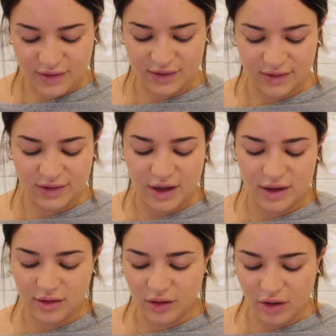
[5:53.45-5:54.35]
this
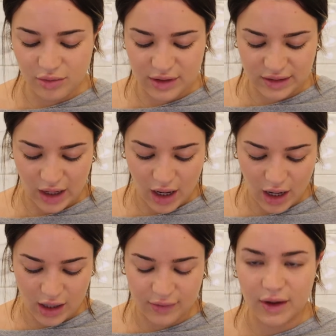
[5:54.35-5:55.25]
Day Glow. It's a
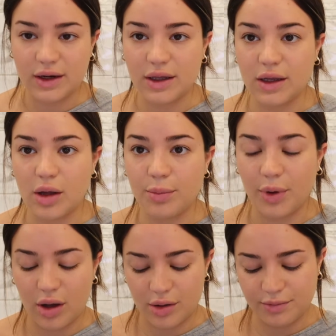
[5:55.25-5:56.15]
highlighting
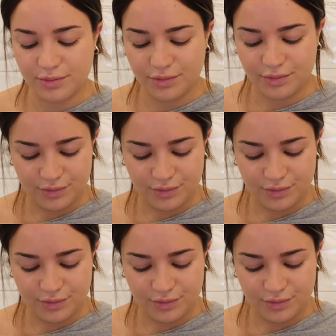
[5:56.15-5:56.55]
balm.